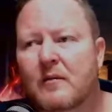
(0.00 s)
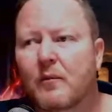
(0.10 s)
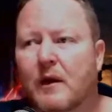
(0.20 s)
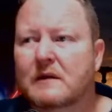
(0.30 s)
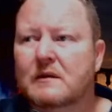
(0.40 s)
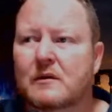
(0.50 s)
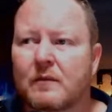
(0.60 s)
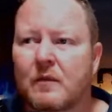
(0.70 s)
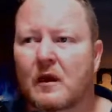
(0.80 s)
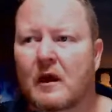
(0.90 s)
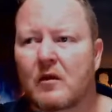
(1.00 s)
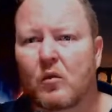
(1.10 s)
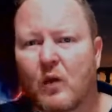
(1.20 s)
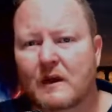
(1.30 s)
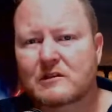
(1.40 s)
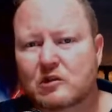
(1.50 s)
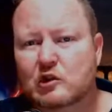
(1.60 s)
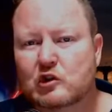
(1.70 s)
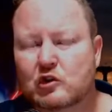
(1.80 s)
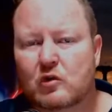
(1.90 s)
But, you know, what is your
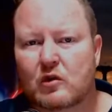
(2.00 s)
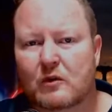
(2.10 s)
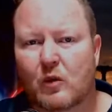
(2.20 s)
story?